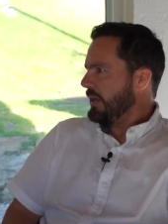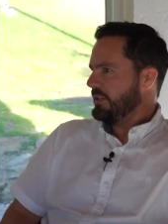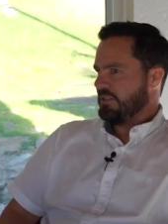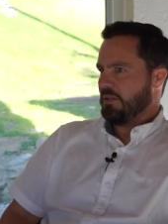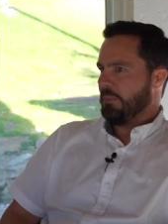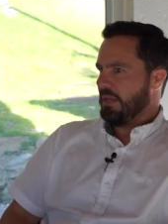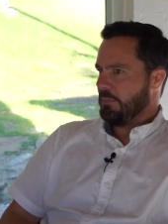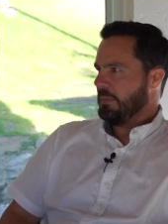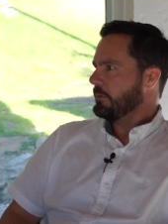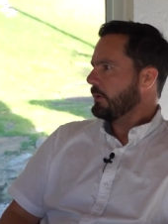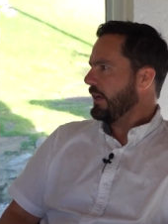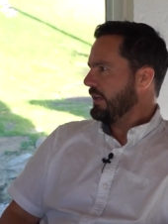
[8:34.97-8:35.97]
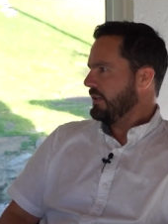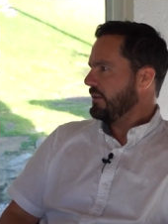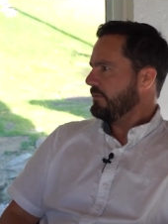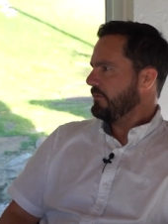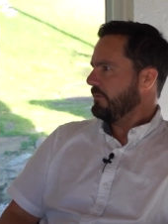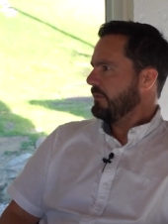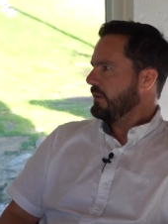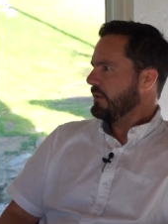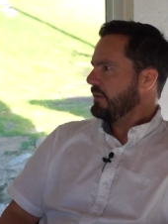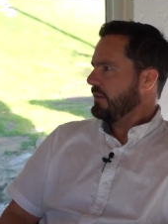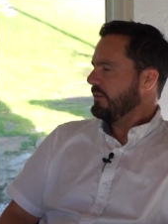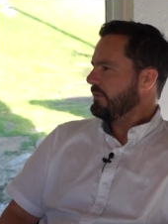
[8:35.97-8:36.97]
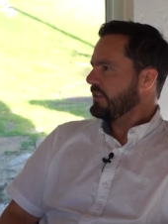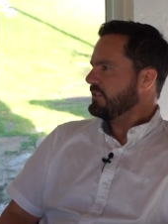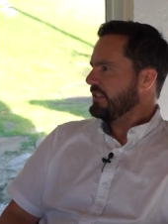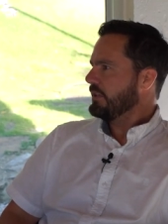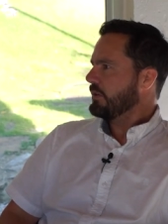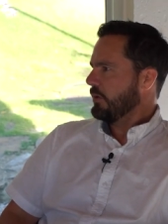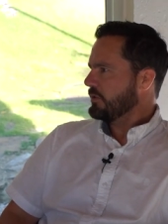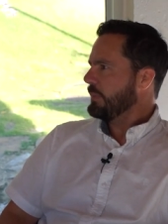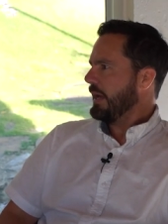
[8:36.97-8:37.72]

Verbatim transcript: Pace to make me right if if, if this goes, deal goes